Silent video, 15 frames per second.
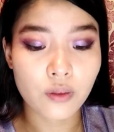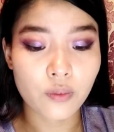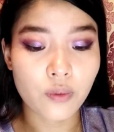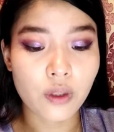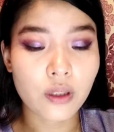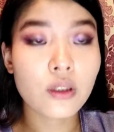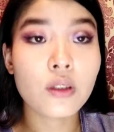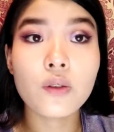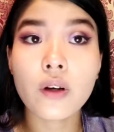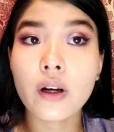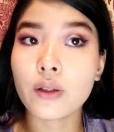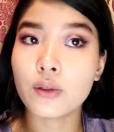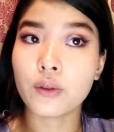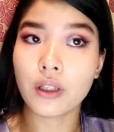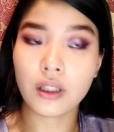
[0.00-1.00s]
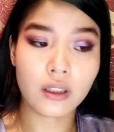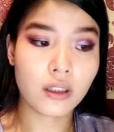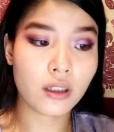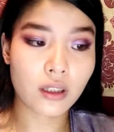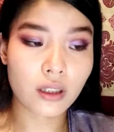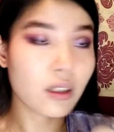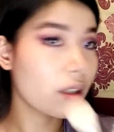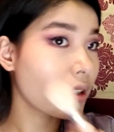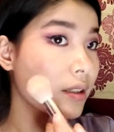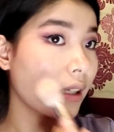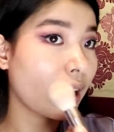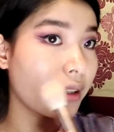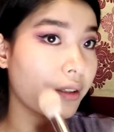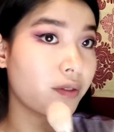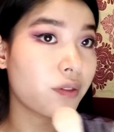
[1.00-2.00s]
When you are doing this
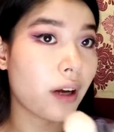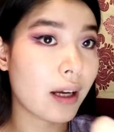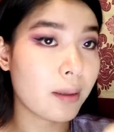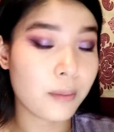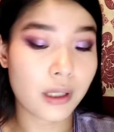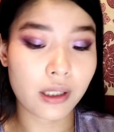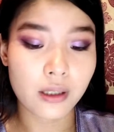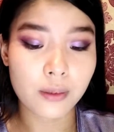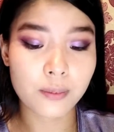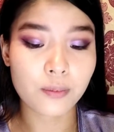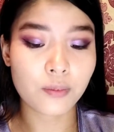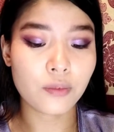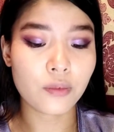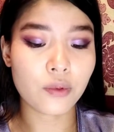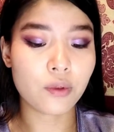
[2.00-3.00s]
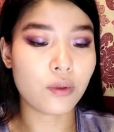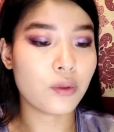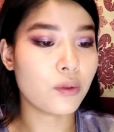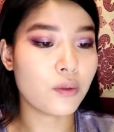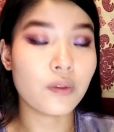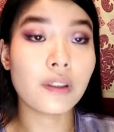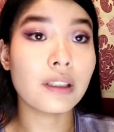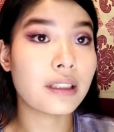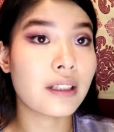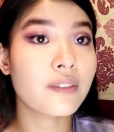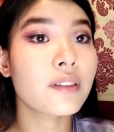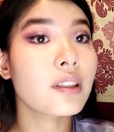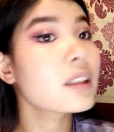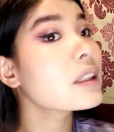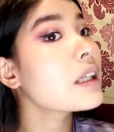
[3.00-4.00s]
kind of eye makeup, you will
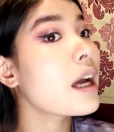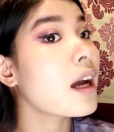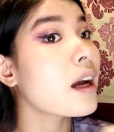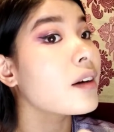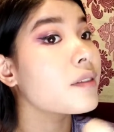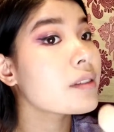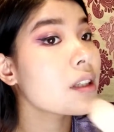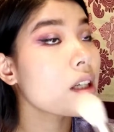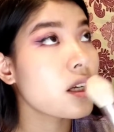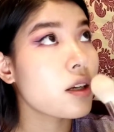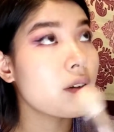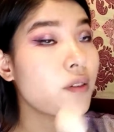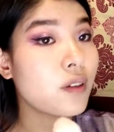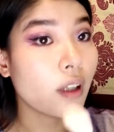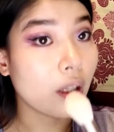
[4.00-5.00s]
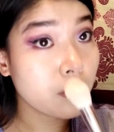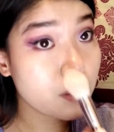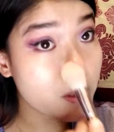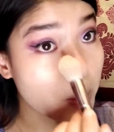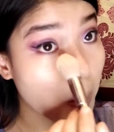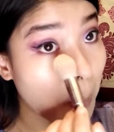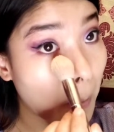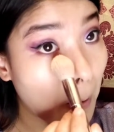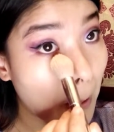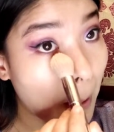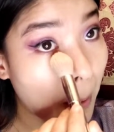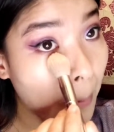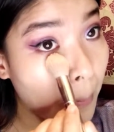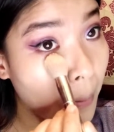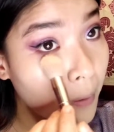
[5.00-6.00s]
definitely have fallout, so
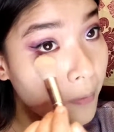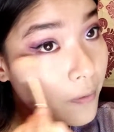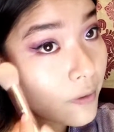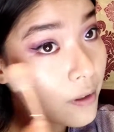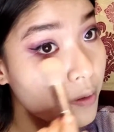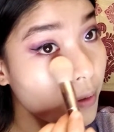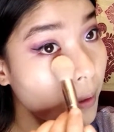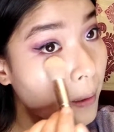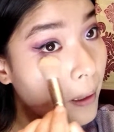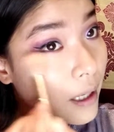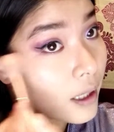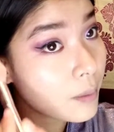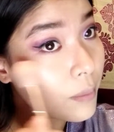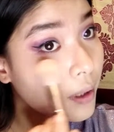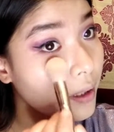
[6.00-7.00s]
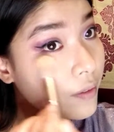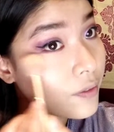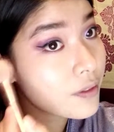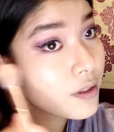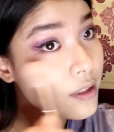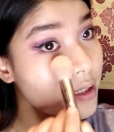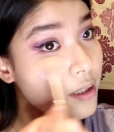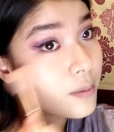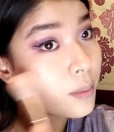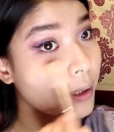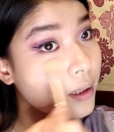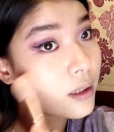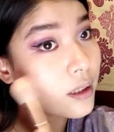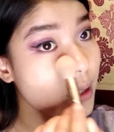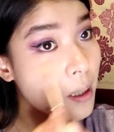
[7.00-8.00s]
I prefer doing eye makeup first,
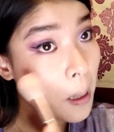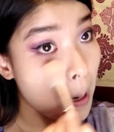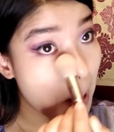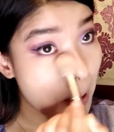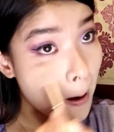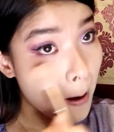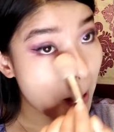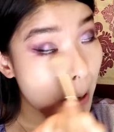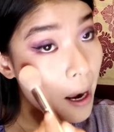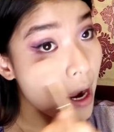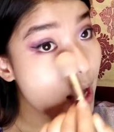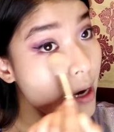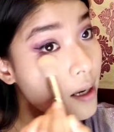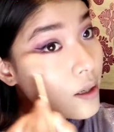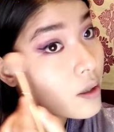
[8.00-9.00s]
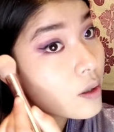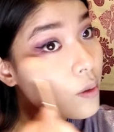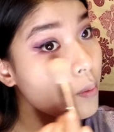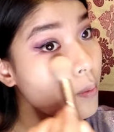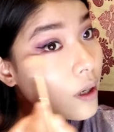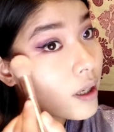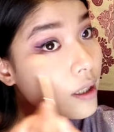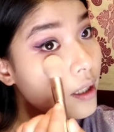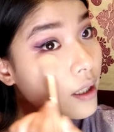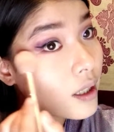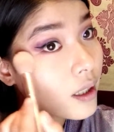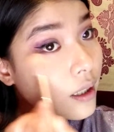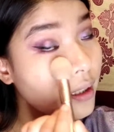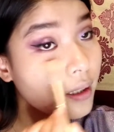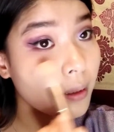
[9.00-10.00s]
but I don't know why
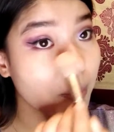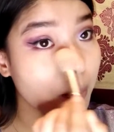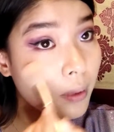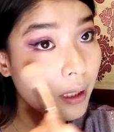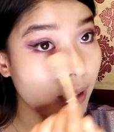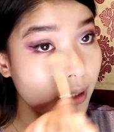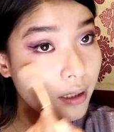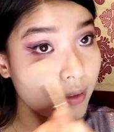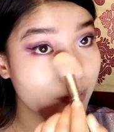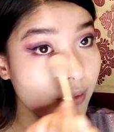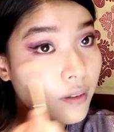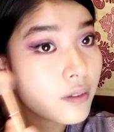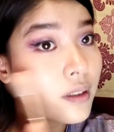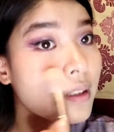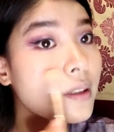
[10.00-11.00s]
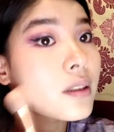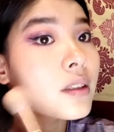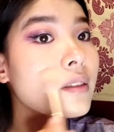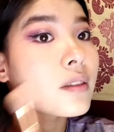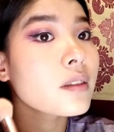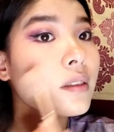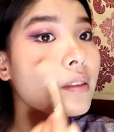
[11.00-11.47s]
I applied foundation.